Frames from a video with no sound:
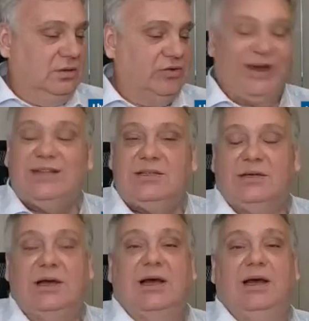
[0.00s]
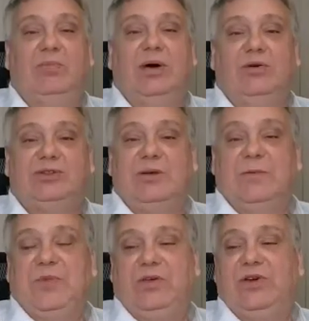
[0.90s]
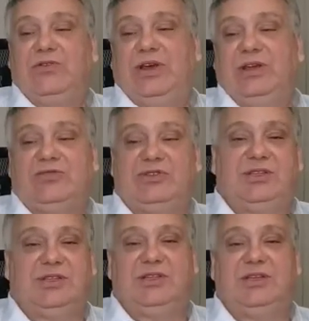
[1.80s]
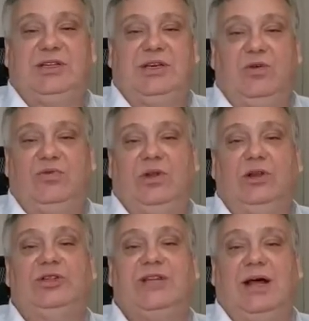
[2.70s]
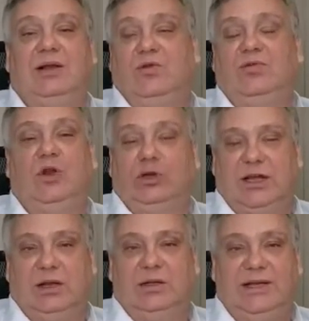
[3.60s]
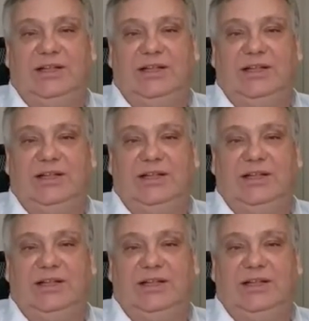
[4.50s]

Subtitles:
read about a very interesting city of Lotal